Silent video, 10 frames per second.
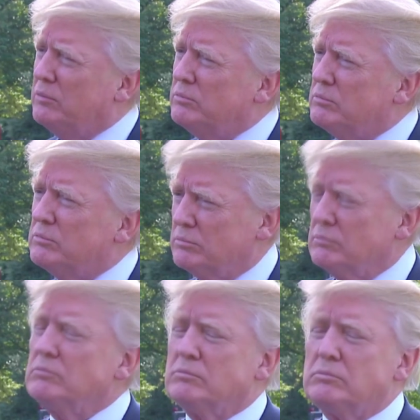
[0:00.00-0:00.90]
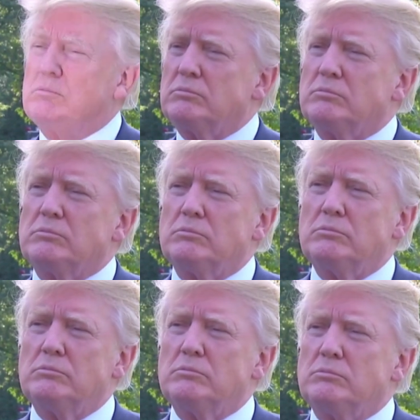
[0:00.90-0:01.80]
What about the use of
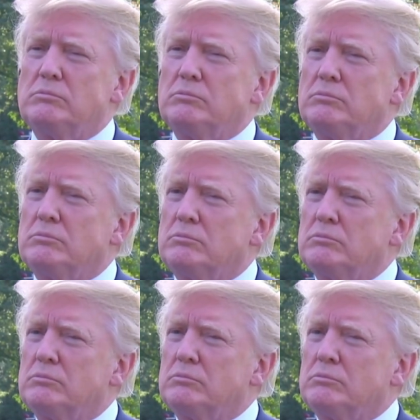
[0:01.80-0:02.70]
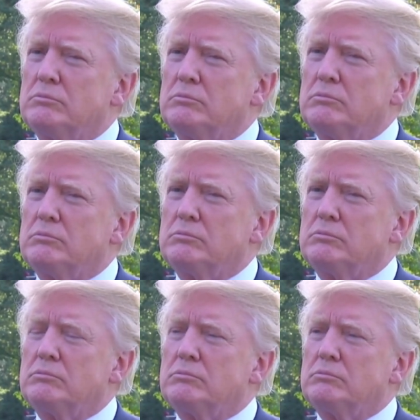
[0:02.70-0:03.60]
private emails from your
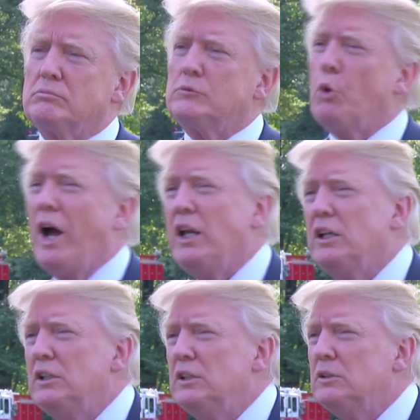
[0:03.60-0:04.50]
staff? What?